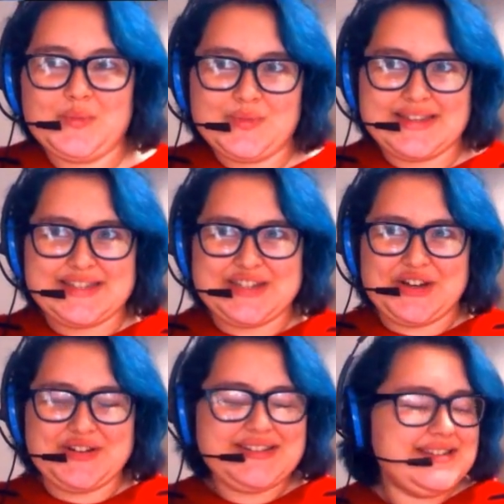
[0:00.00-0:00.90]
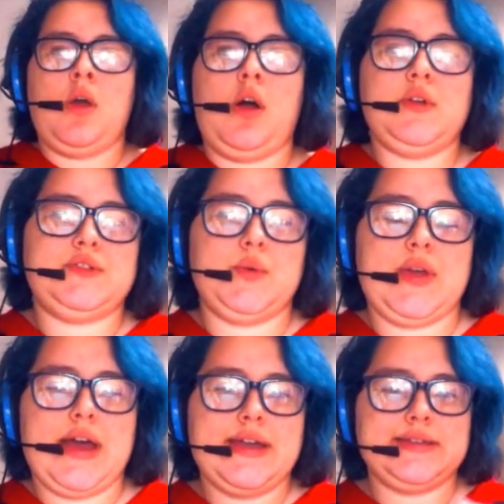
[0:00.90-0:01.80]
let's start. Also,
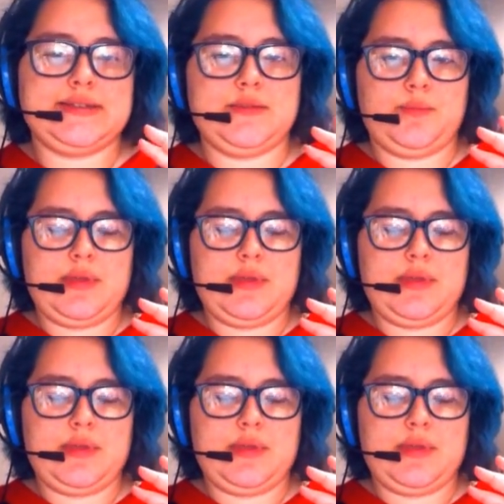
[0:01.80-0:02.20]
guys,